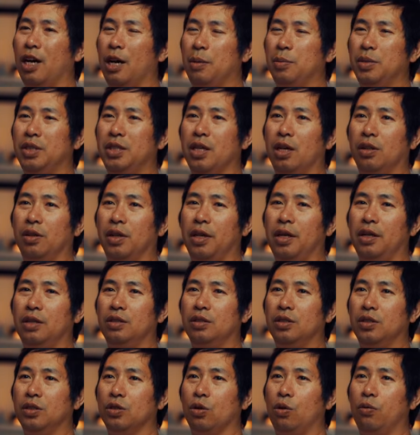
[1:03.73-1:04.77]
I'm
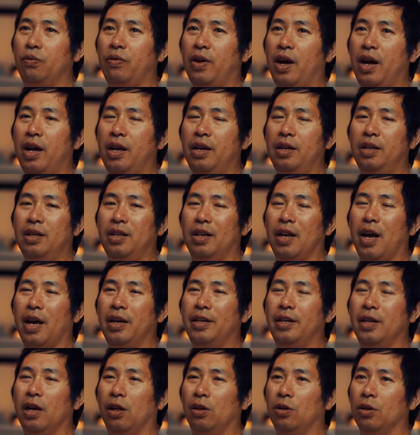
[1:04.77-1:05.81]
selling SoFi
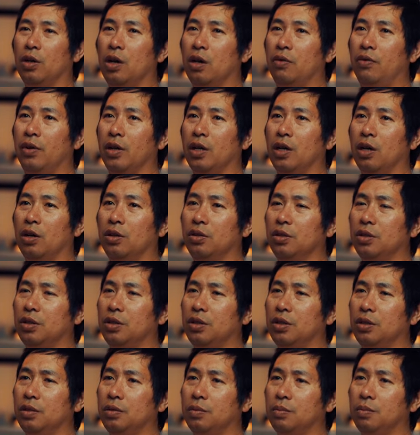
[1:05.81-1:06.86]
nine dollar covered
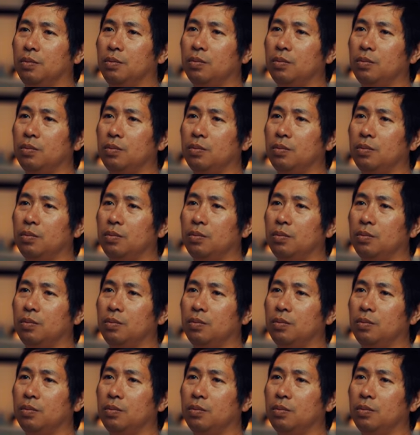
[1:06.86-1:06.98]
calls.